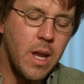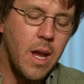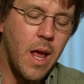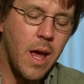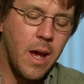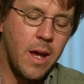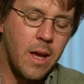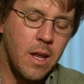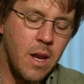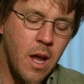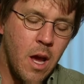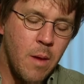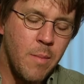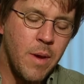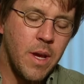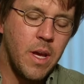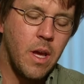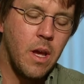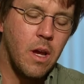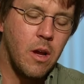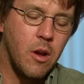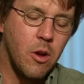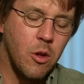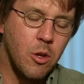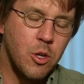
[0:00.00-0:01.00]
economic
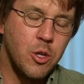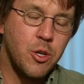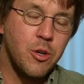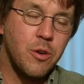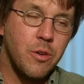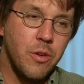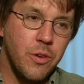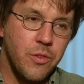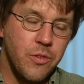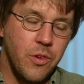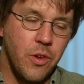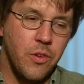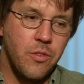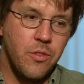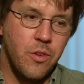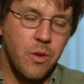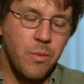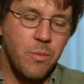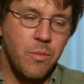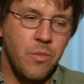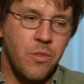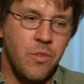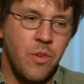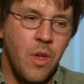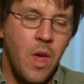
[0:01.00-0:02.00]
and cultural
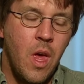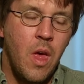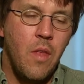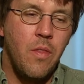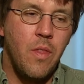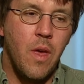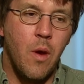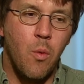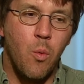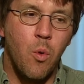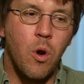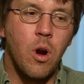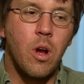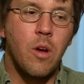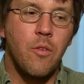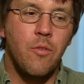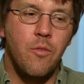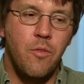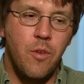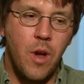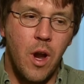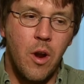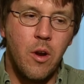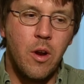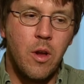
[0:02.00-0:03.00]
systems that work
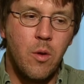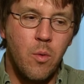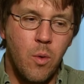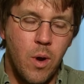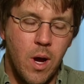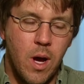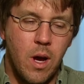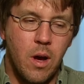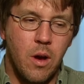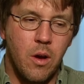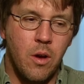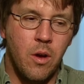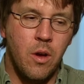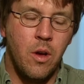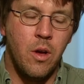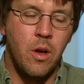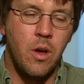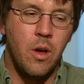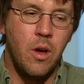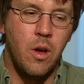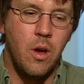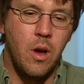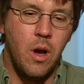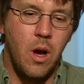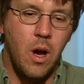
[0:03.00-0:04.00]
very well
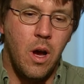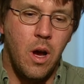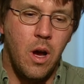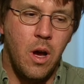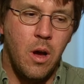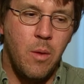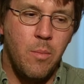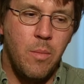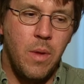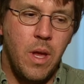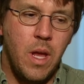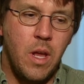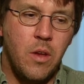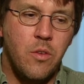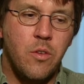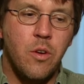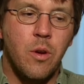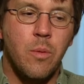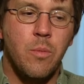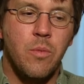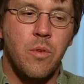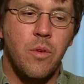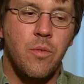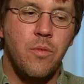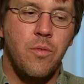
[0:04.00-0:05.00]
in
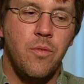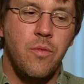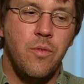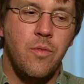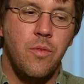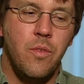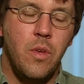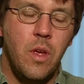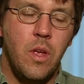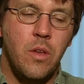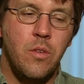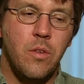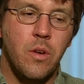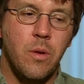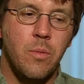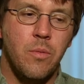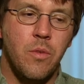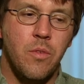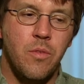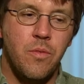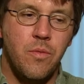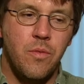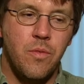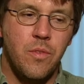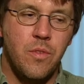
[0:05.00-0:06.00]
terms of
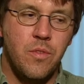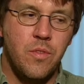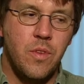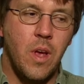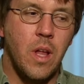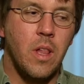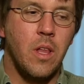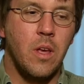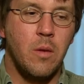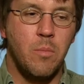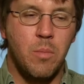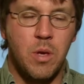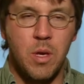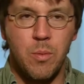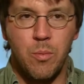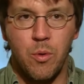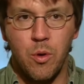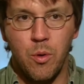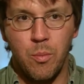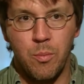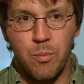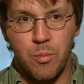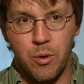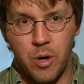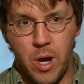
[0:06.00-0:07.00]
selling
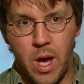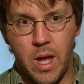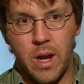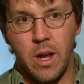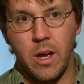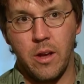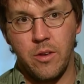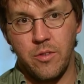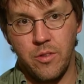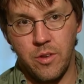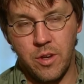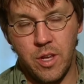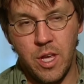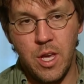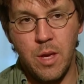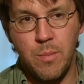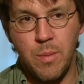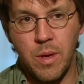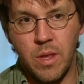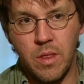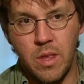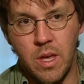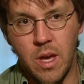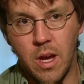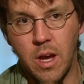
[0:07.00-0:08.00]
people products and
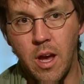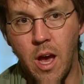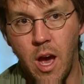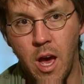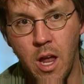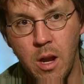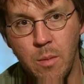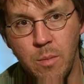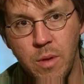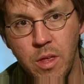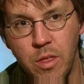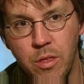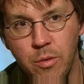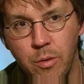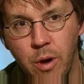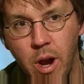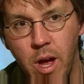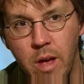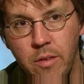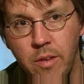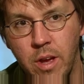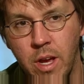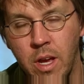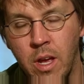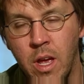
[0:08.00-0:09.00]
keeping the economy
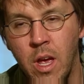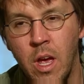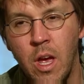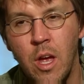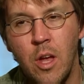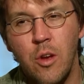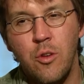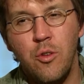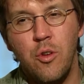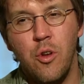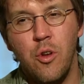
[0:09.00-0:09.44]
thriving do